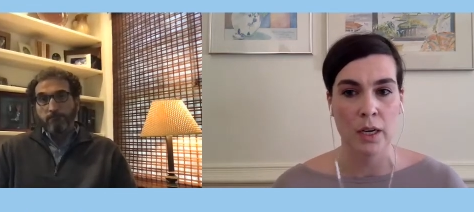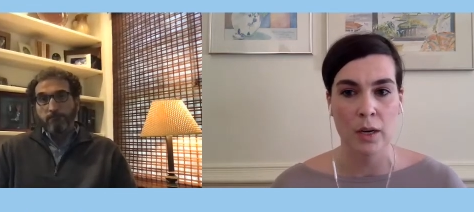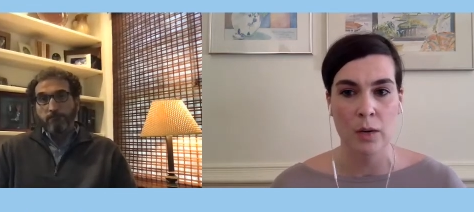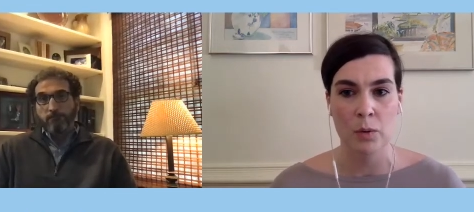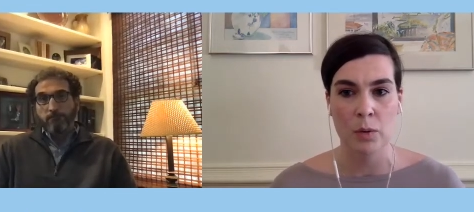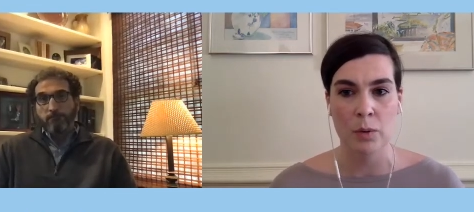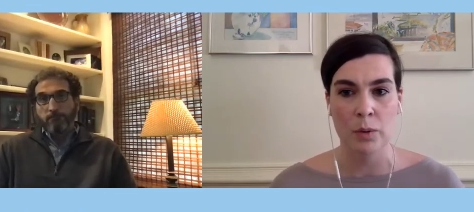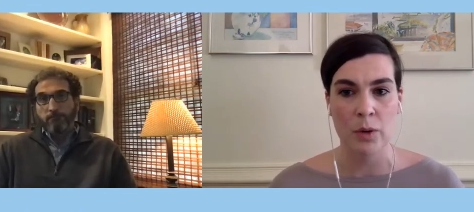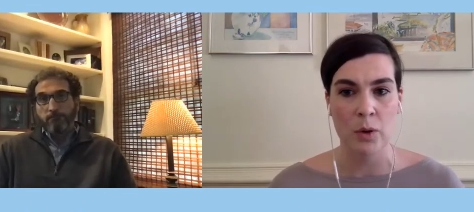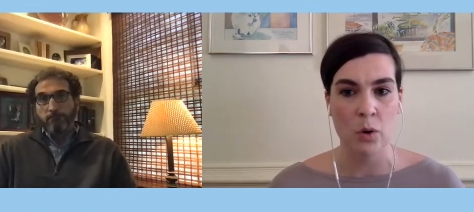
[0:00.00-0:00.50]

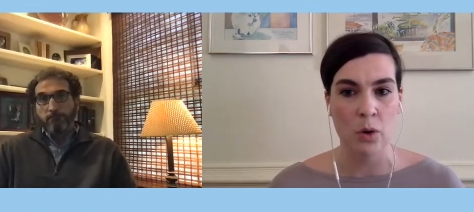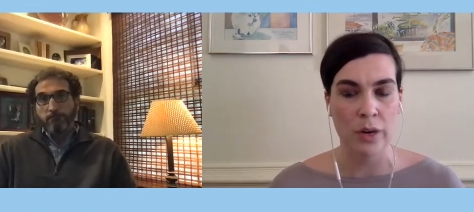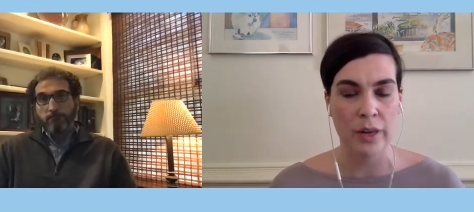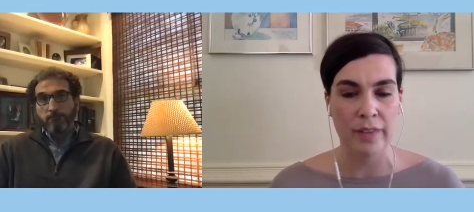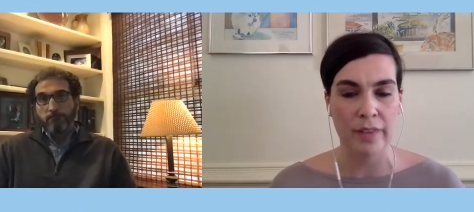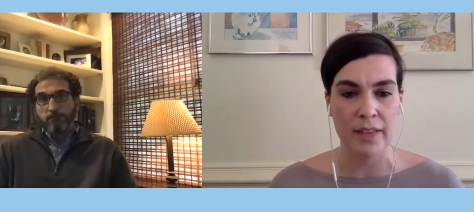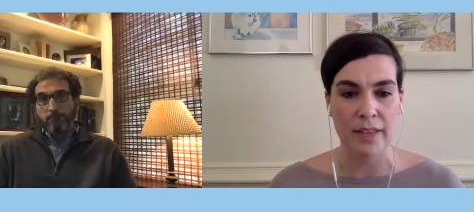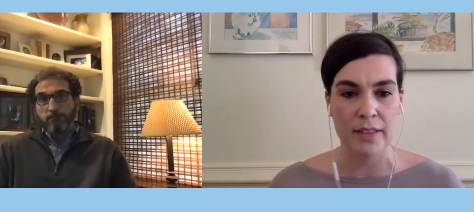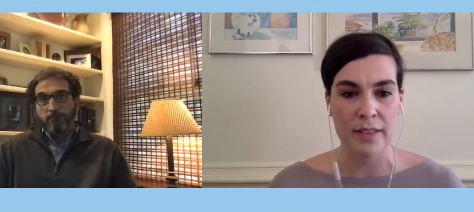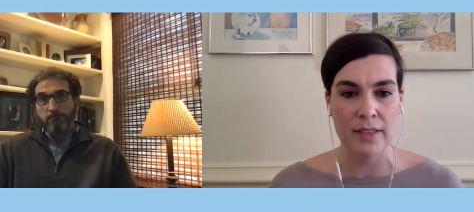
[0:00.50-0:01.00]
Speaker 1: we're
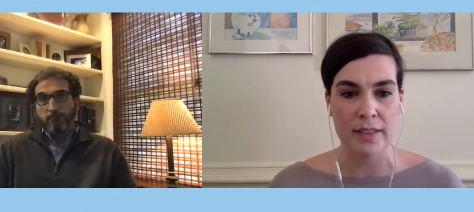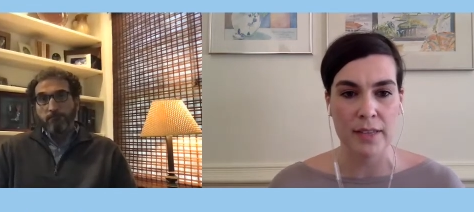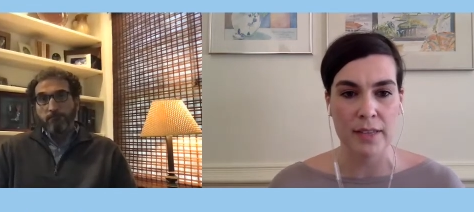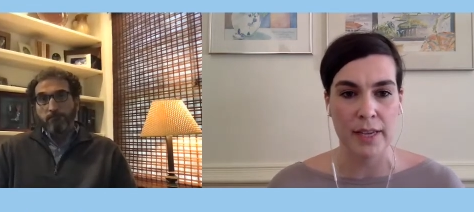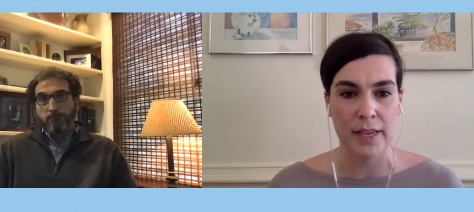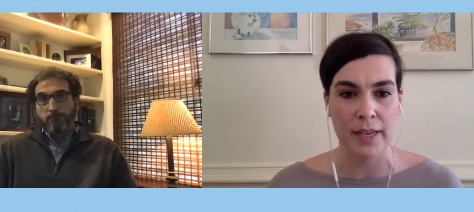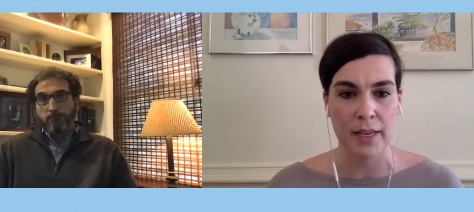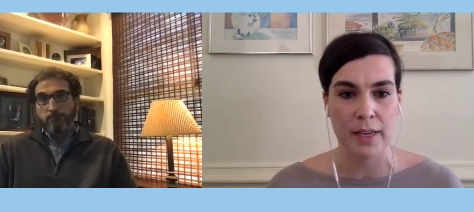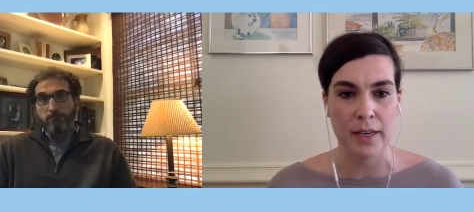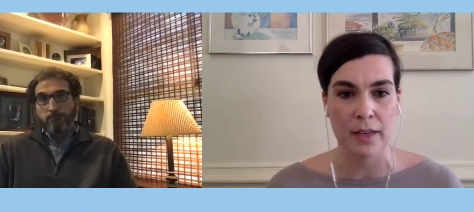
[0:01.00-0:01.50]
recording this
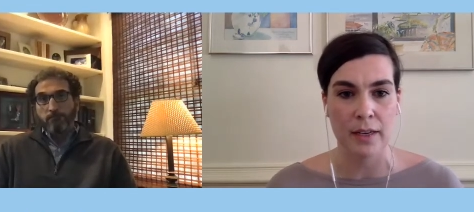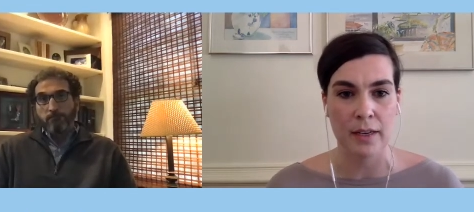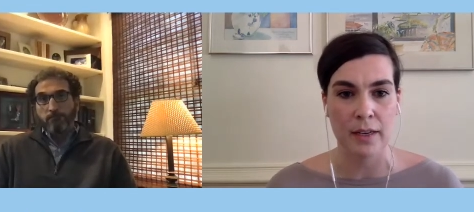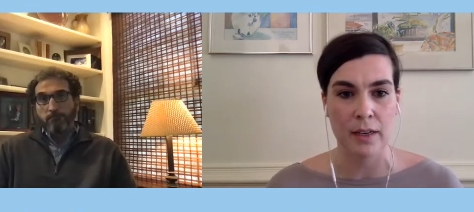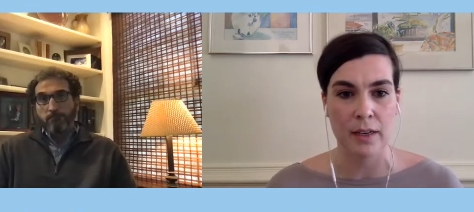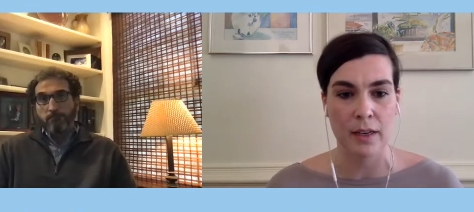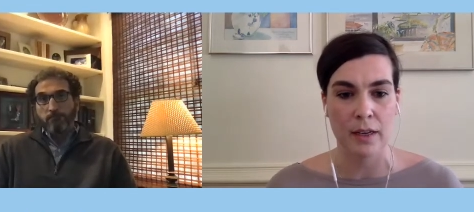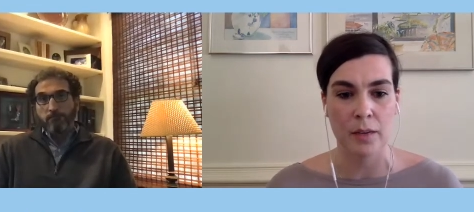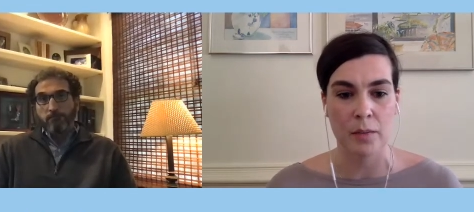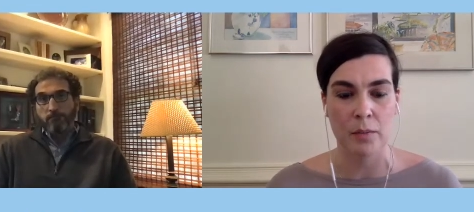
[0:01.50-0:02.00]
in
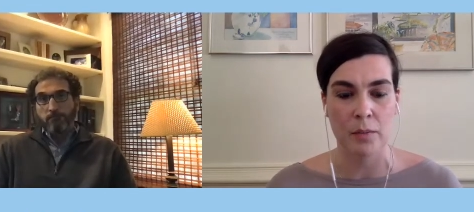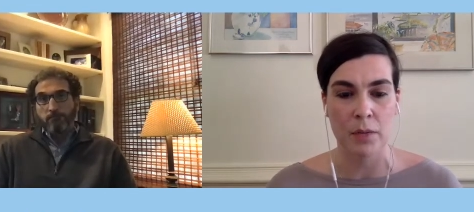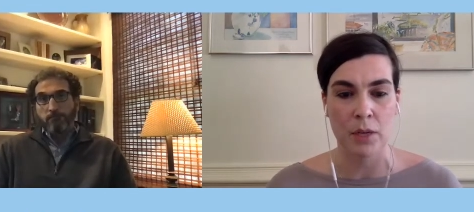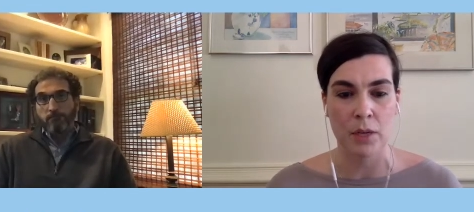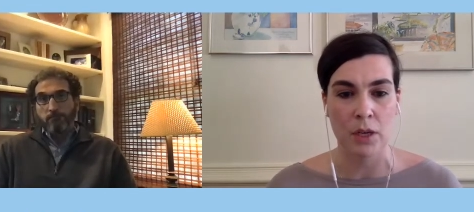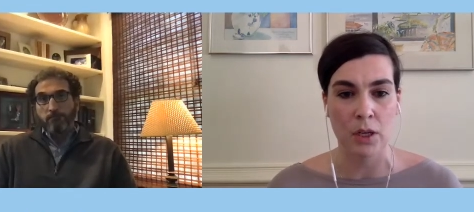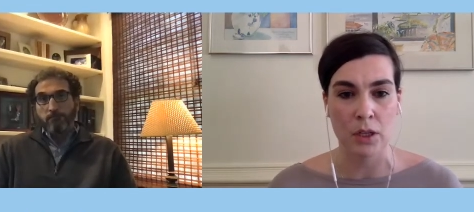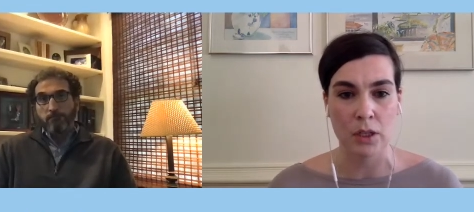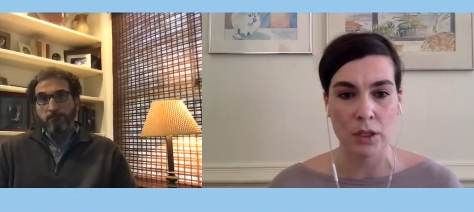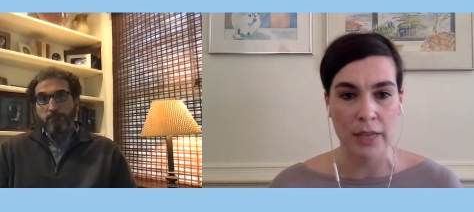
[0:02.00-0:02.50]
um,
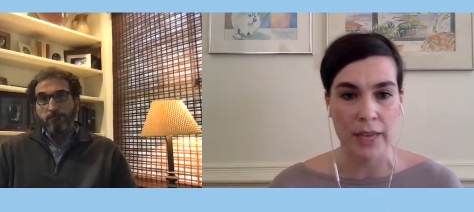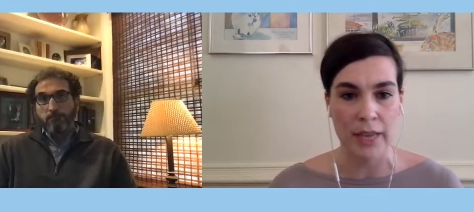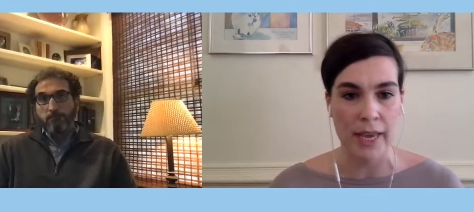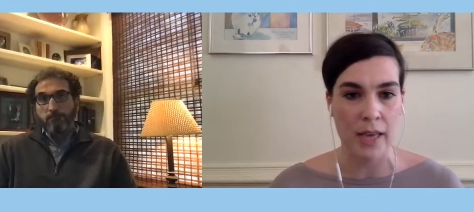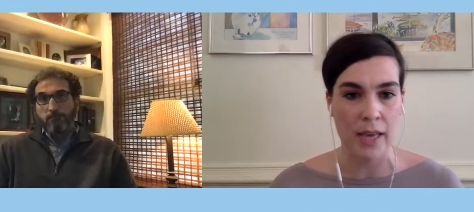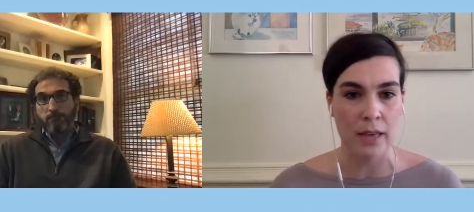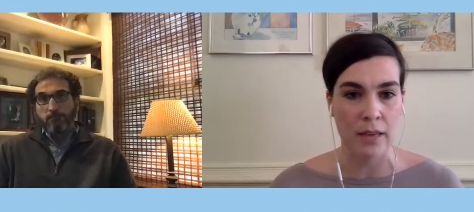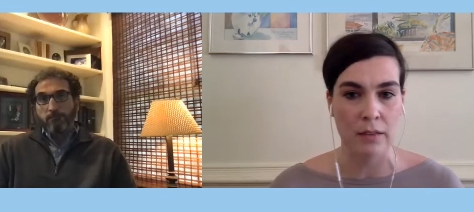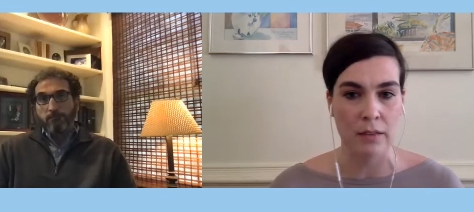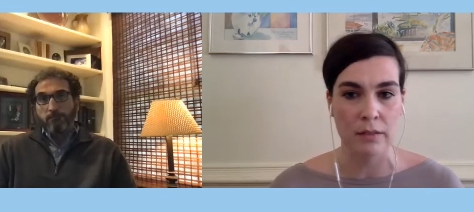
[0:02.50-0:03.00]

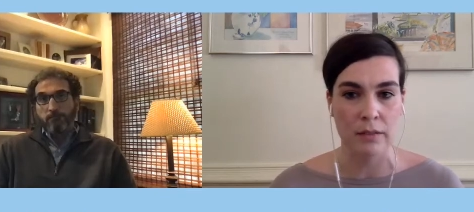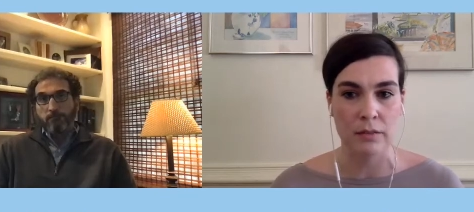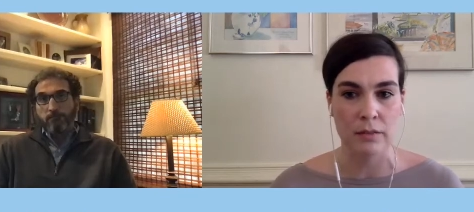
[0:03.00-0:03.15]
early,